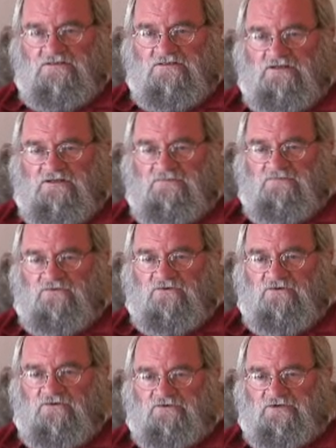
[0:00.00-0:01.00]
a time for
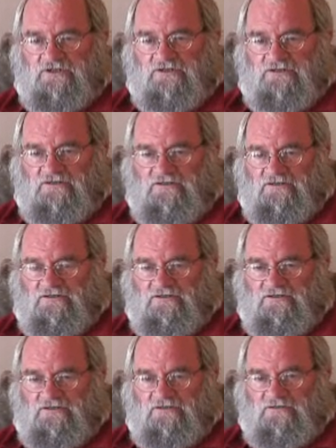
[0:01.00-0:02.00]
honouring
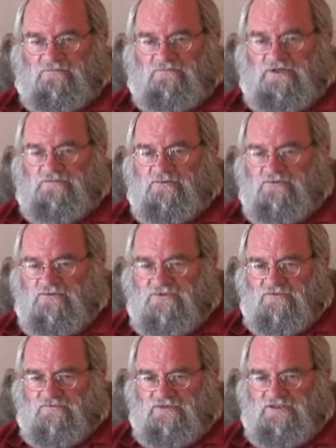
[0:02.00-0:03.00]
peoples
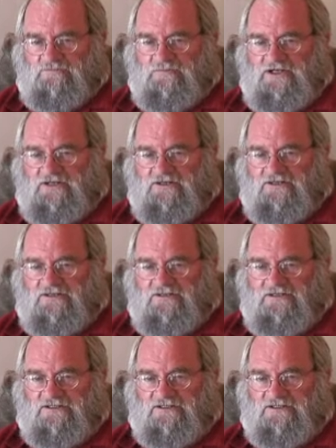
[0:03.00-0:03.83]
of this planet